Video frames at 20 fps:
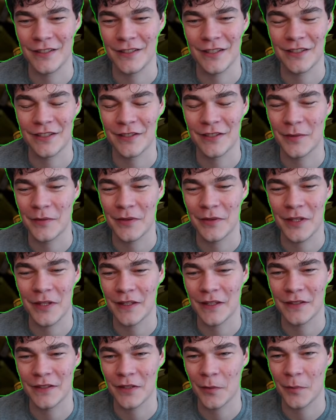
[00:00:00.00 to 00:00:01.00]
It's the thing
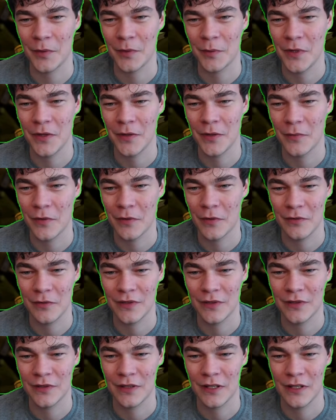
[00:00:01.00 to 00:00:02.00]
that's helped me the
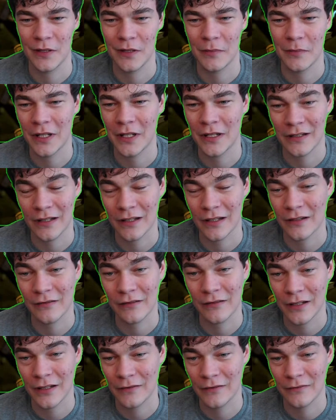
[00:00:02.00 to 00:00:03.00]
most in my entire
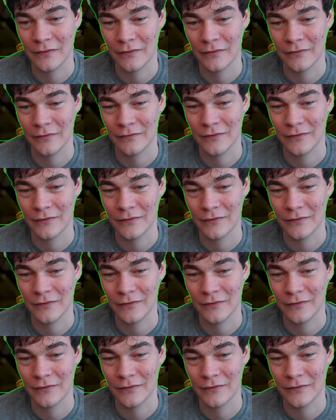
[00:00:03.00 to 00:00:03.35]
life,